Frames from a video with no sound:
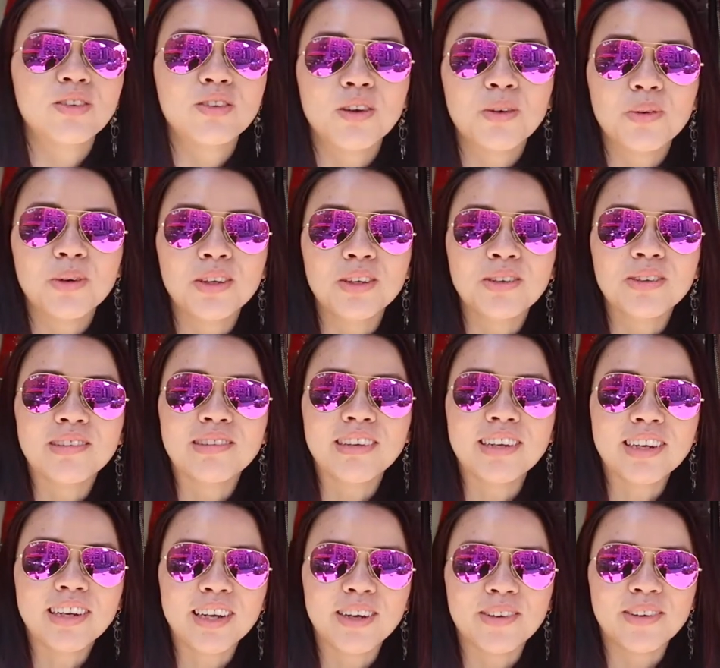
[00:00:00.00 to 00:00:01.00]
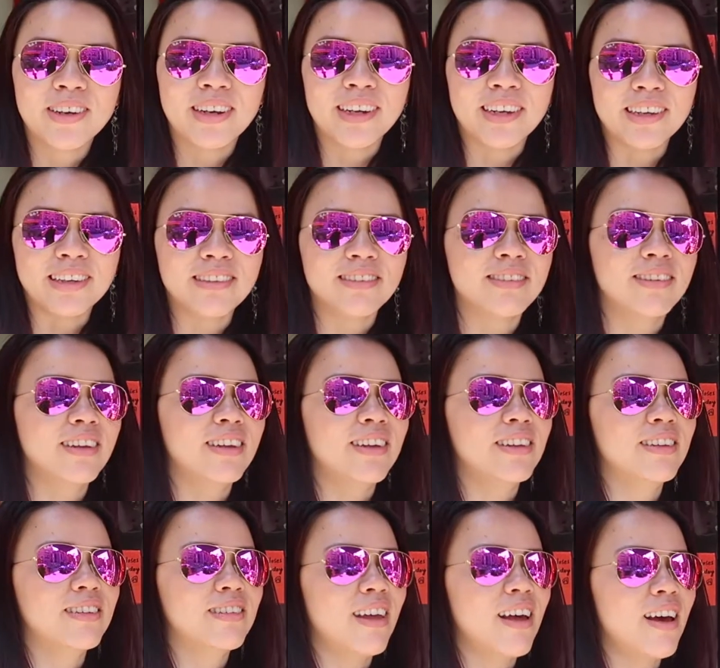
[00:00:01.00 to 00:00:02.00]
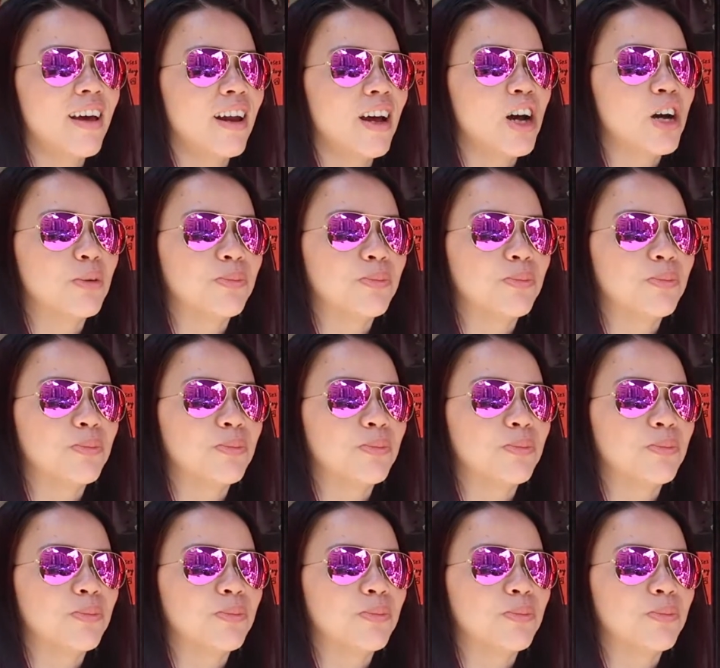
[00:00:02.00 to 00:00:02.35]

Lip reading: So what you see nowadays is that